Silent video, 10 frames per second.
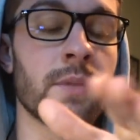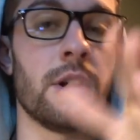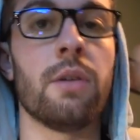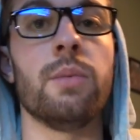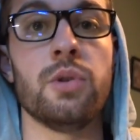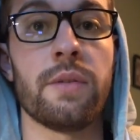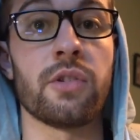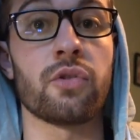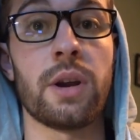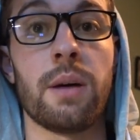you know, when you have the
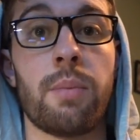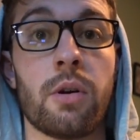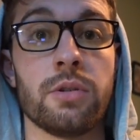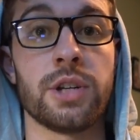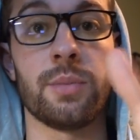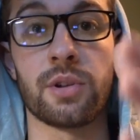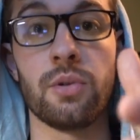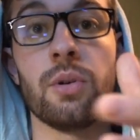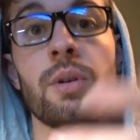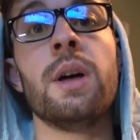straight up partnership with
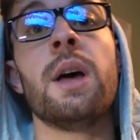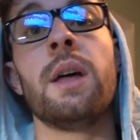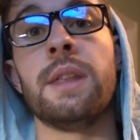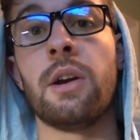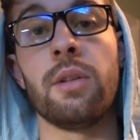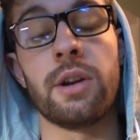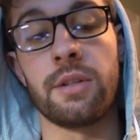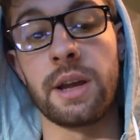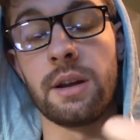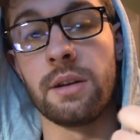Google, not only are
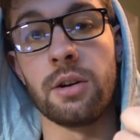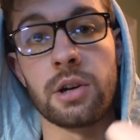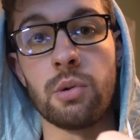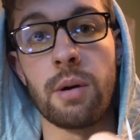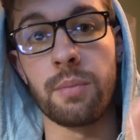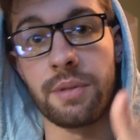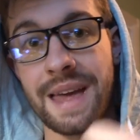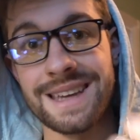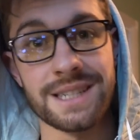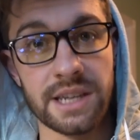they going to hook you up with
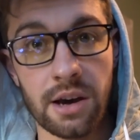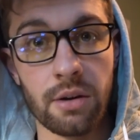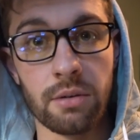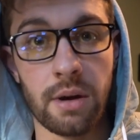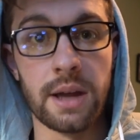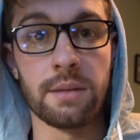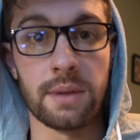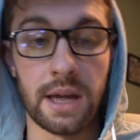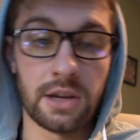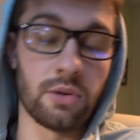SEO, right?
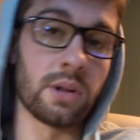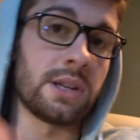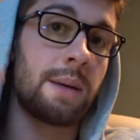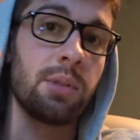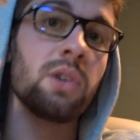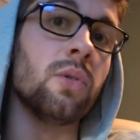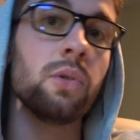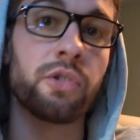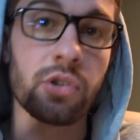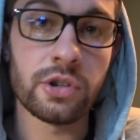Getting you on top of the
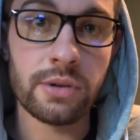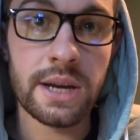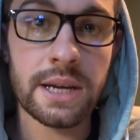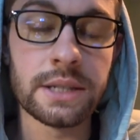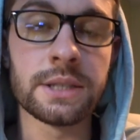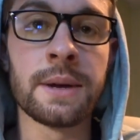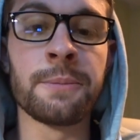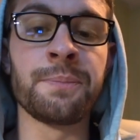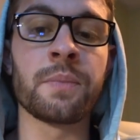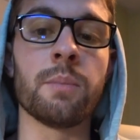Google search rankings,
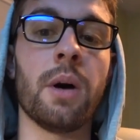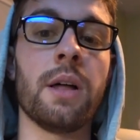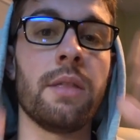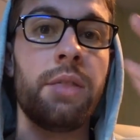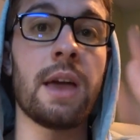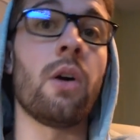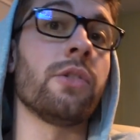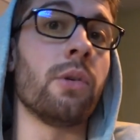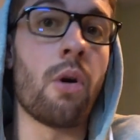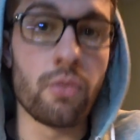but they
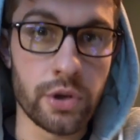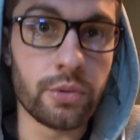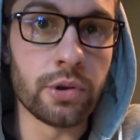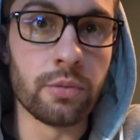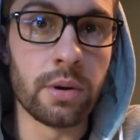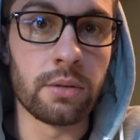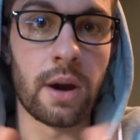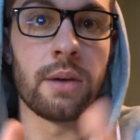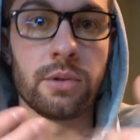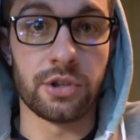also own YouTube,
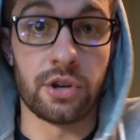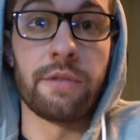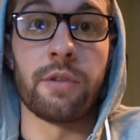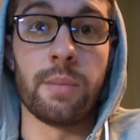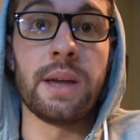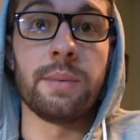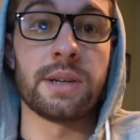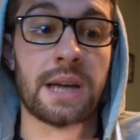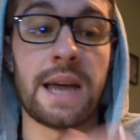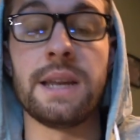right? Which is good for me
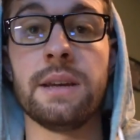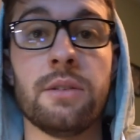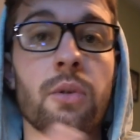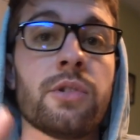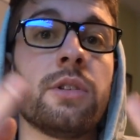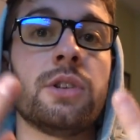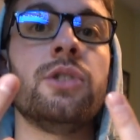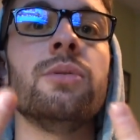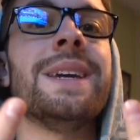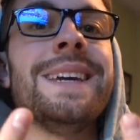because I need those are the
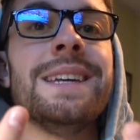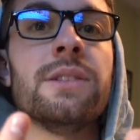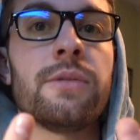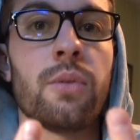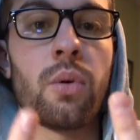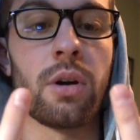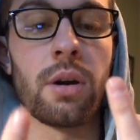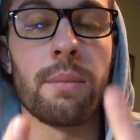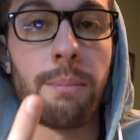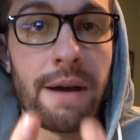two keys
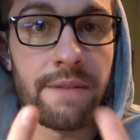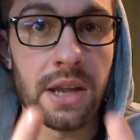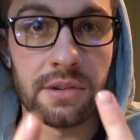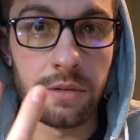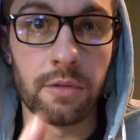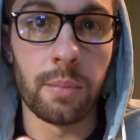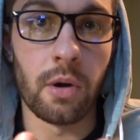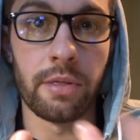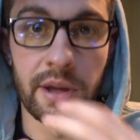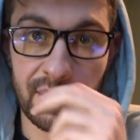for my fantasy
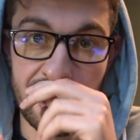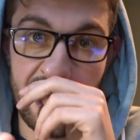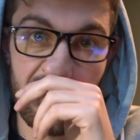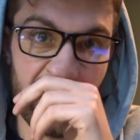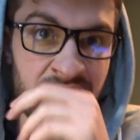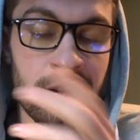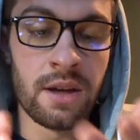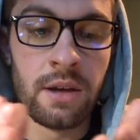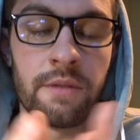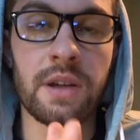football thing right now, right?
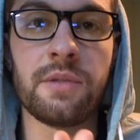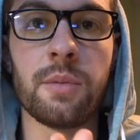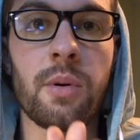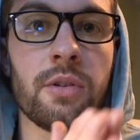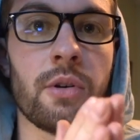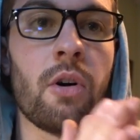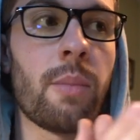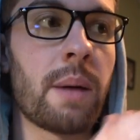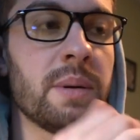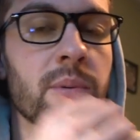Fantasy football is all
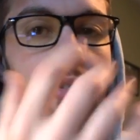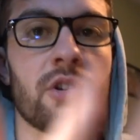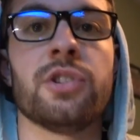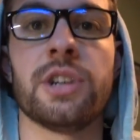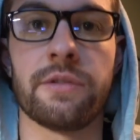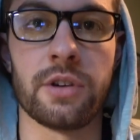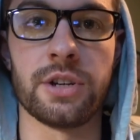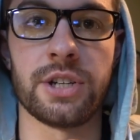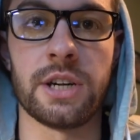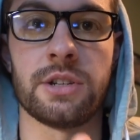about people searching for
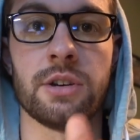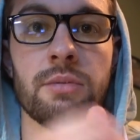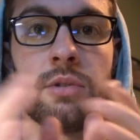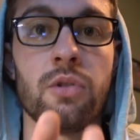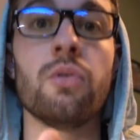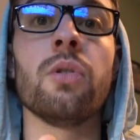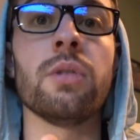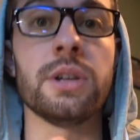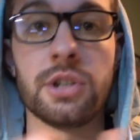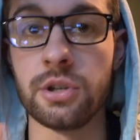your shit, so
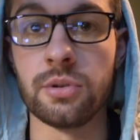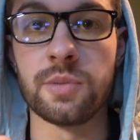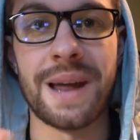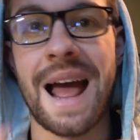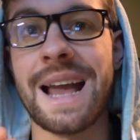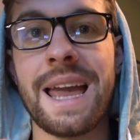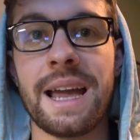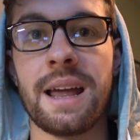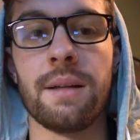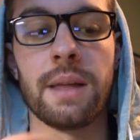Google is huge, but I
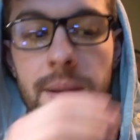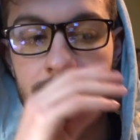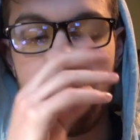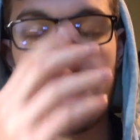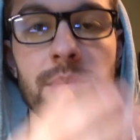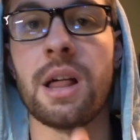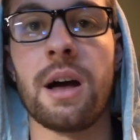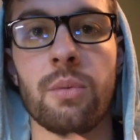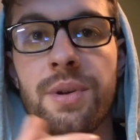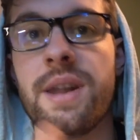can't get on, like, my
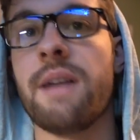blog will